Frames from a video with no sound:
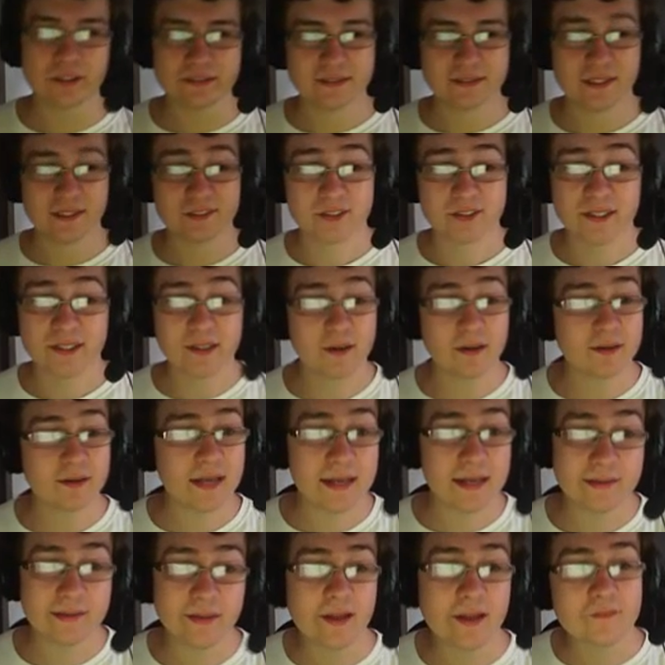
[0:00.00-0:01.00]
coverage on this
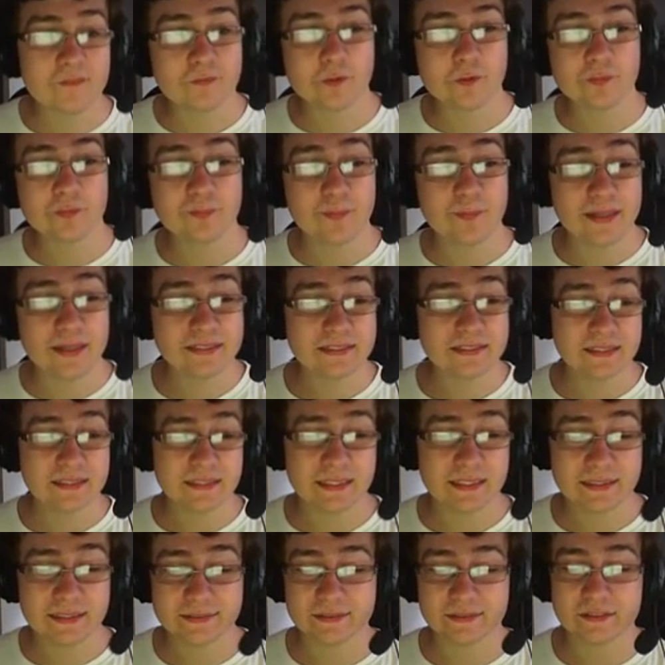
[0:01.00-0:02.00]
Hydreigon, and Life Orb
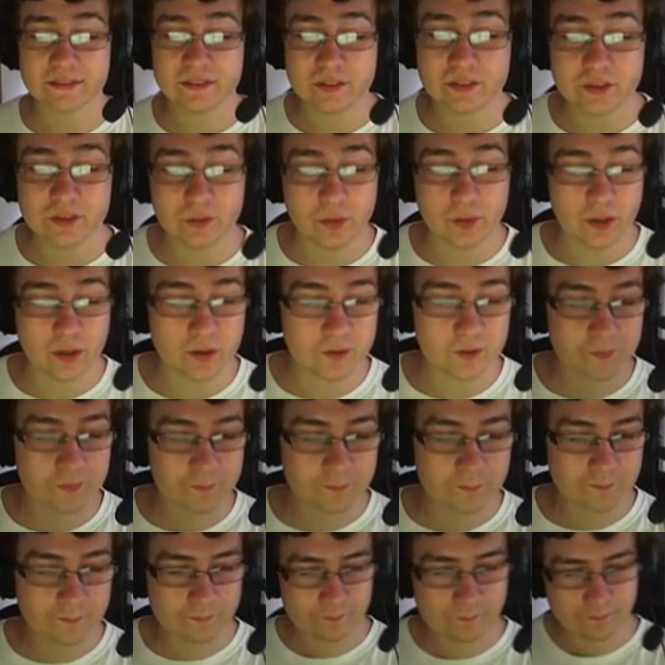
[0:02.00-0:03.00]
makes it hit so
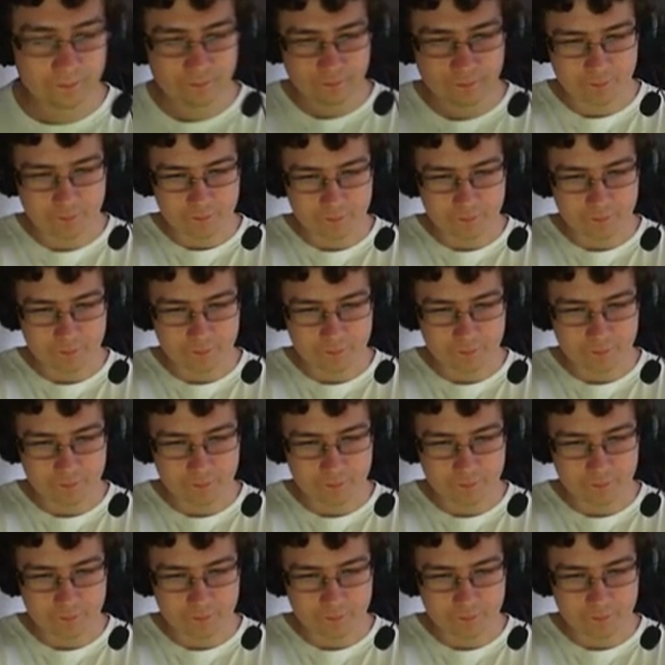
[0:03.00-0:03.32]
hard.